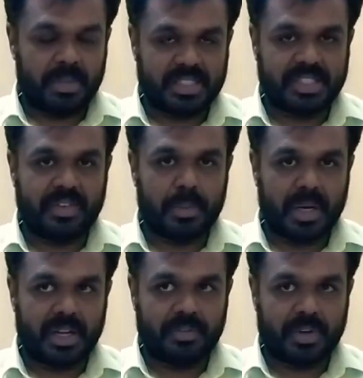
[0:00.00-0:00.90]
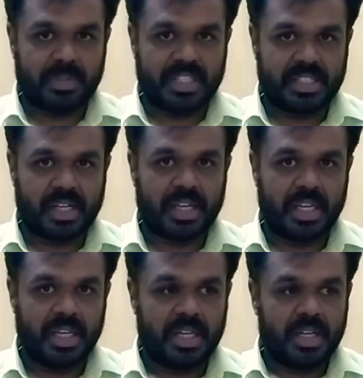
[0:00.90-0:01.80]
I am receiving money from the
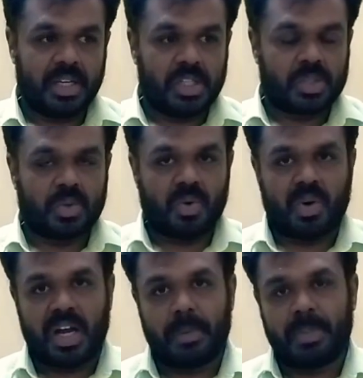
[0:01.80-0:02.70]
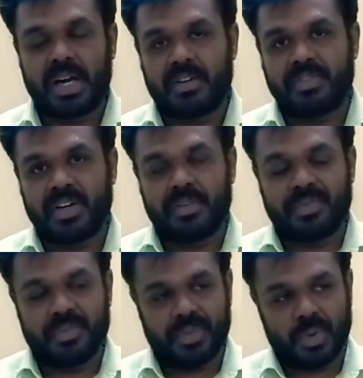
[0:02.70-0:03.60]
drawee, so on behalf
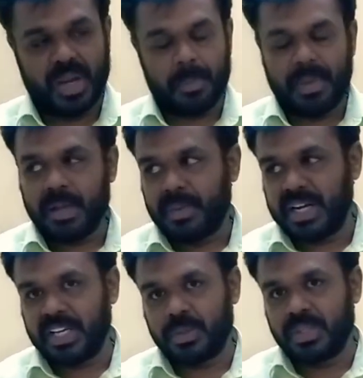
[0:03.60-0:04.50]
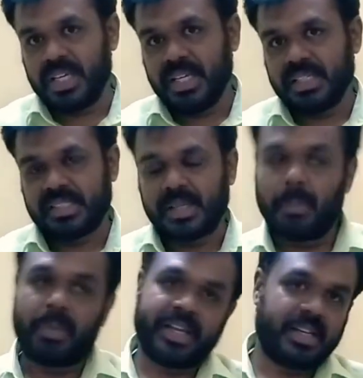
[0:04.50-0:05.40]
of you can pay money to the
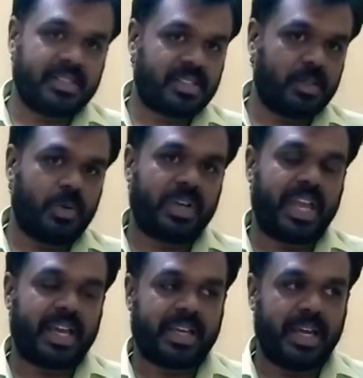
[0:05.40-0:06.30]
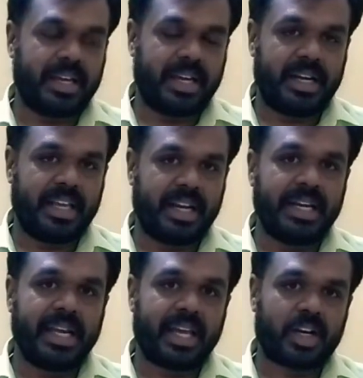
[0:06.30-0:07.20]
somebody else. Okay, I can
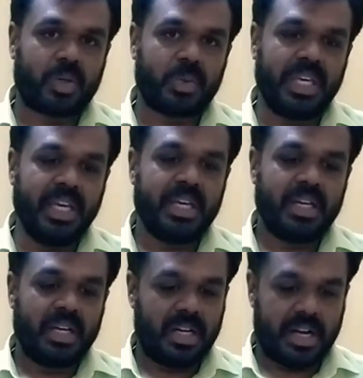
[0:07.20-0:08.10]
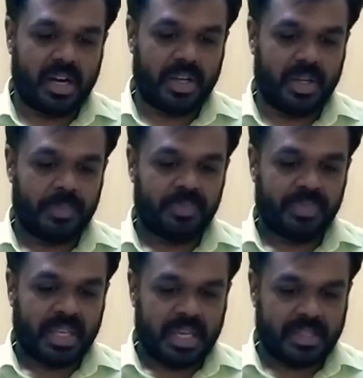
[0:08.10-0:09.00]
redirect to the drawee.
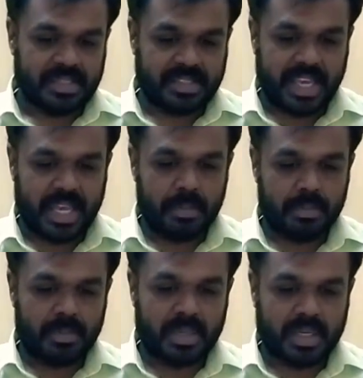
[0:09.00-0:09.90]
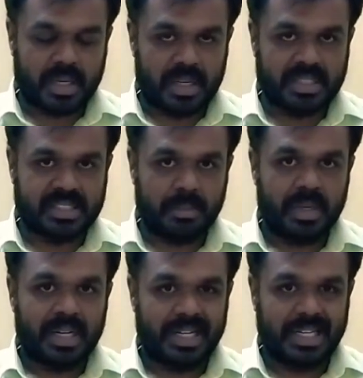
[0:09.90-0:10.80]
The same
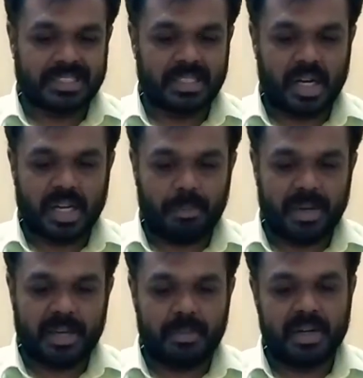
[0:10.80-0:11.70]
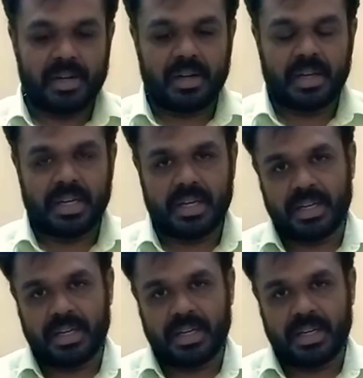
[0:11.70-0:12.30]
concept does not applicable